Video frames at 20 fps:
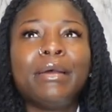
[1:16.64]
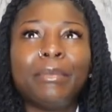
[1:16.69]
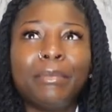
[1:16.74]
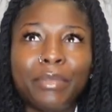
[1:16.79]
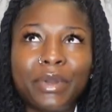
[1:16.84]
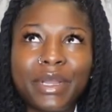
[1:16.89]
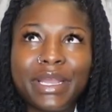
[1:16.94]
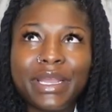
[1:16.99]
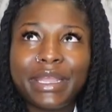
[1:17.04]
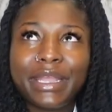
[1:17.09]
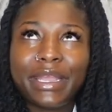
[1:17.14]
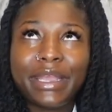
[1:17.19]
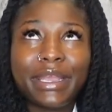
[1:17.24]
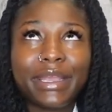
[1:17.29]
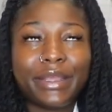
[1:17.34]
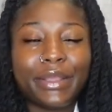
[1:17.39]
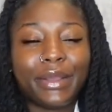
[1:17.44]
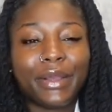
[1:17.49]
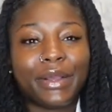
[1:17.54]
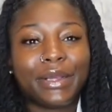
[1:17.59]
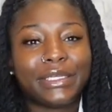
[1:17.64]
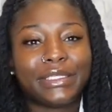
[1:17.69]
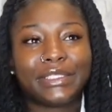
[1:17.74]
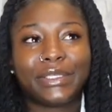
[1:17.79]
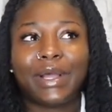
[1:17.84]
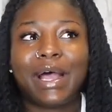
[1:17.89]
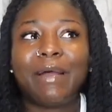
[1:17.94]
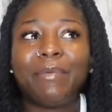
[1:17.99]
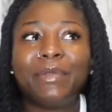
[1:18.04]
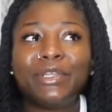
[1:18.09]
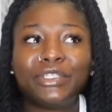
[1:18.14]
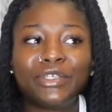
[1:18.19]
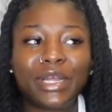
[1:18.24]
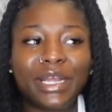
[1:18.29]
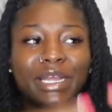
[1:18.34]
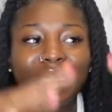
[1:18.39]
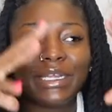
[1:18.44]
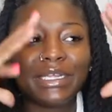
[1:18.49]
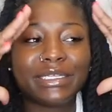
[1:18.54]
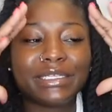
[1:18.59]
But yeah, y'all. So I've been
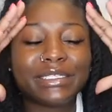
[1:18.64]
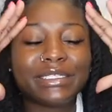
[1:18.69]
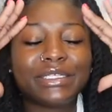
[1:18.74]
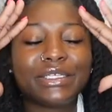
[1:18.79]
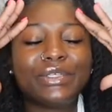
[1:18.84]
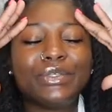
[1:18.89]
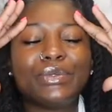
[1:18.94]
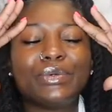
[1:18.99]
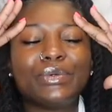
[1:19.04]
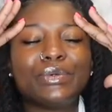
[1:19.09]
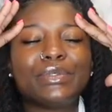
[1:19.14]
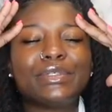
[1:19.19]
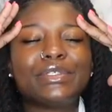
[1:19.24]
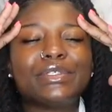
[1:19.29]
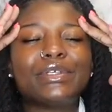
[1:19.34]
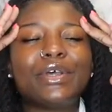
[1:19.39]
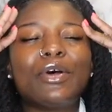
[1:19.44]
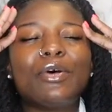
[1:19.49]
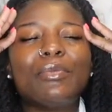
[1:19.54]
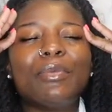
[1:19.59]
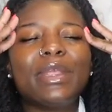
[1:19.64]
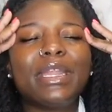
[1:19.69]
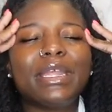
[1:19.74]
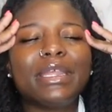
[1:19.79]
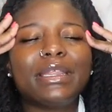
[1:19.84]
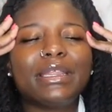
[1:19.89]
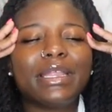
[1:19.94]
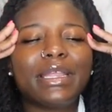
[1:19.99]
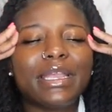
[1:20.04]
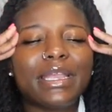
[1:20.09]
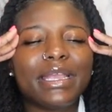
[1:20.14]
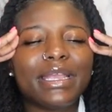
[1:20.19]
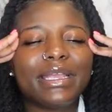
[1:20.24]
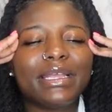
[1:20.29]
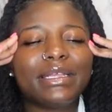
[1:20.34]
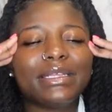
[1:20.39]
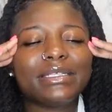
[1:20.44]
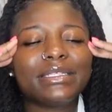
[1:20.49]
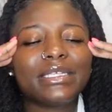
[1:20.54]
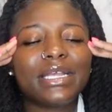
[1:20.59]
trying to do so many
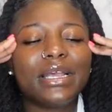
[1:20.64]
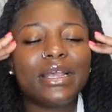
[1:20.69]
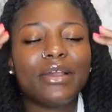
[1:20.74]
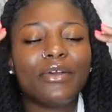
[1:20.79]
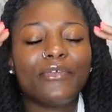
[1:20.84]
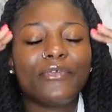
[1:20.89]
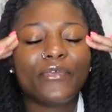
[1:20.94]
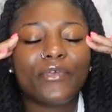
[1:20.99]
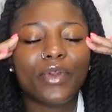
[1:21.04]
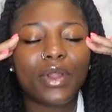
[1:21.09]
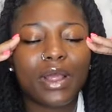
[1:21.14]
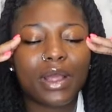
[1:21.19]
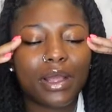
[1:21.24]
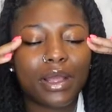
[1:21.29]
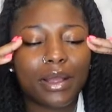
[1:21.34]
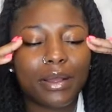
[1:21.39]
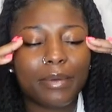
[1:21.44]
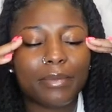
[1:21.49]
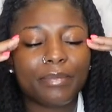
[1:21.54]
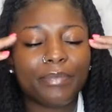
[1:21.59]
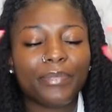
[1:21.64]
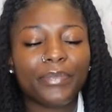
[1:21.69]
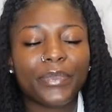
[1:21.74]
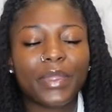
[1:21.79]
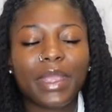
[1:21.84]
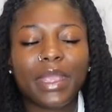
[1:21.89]
things, from